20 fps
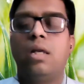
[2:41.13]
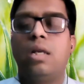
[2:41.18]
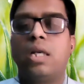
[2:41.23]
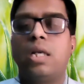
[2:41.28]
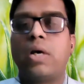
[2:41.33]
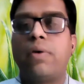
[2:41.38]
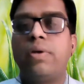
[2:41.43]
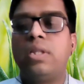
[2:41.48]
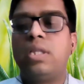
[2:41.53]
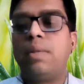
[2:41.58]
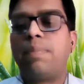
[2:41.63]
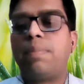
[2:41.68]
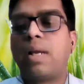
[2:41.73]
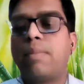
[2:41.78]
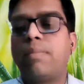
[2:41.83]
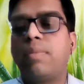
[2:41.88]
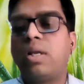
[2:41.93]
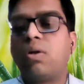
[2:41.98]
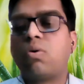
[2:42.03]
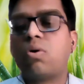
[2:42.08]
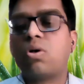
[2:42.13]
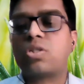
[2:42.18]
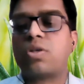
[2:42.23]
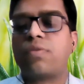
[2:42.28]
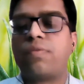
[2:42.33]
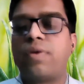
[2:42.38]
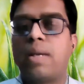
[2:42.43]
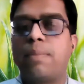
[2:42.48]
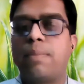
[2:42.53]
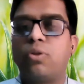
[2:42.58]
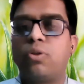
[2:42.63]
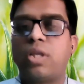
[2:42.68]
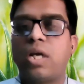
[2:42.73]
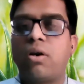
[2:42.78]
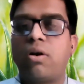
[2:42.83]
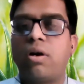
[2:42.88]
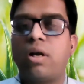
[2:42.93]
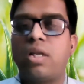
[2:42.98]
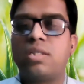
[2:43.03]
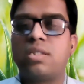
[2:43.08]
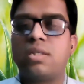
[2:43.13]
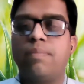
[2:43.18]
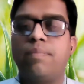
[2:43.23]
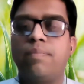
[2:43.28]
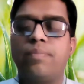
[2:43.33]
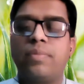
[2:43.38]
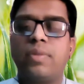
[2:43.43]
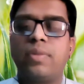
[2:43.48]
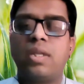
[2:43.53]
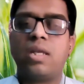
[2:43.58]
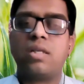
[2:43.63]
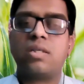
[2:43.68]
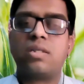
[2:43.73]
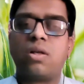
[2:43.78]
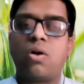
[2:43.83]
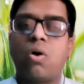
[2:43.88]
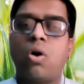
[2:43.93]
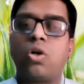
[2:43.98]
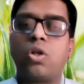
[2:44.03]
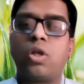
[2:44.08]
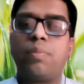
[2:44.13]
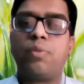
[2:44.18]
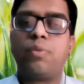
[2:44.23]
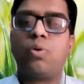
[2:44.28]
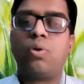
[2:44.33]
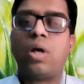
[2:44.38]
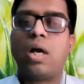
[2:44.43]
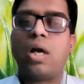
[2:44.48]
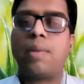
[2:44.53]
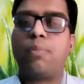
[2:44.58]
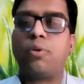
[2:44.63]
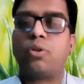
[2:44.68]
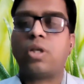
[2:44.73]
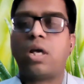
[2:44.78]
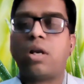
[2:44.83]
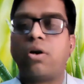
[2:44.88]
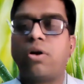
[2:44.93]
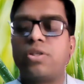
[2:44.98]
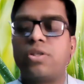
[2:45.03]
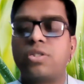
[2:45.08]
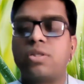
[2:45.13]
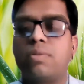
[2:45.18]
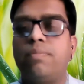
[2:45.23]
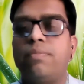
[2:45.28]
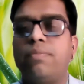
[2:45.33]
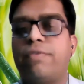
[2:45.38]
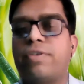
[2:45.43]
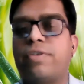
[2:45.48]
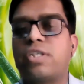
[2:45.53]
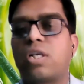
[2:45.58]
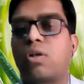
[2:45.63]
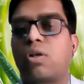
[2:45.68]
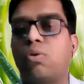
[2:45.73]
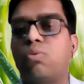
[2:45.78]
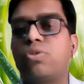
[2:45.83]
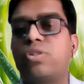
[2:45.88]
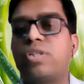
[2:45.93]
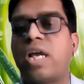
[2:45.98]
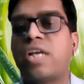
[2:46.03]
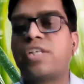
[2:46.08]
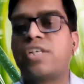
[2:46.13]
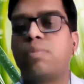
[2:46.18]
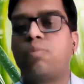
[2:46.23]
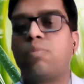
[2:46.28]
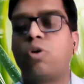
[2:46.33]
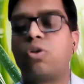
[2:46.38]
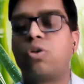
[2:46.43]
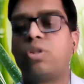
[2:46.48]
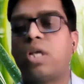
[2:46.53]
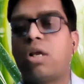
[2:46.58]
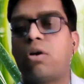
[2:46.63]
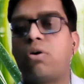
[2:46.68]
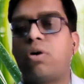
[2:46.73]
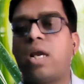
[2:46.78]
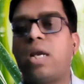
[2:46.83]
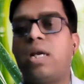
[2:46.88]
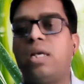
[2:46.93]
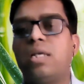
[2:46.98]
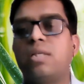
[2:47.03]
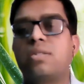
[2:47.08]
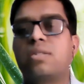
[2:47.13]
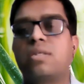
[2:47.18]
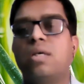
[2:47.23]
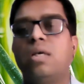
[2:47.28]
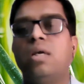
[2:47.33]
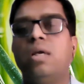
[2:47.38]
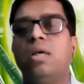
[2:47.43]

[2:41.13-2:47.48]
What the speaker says: Now, in the primary cause of hypothyroidism, there is autoimmune hypothyroidism, which includes Hashimoto thyroiditis,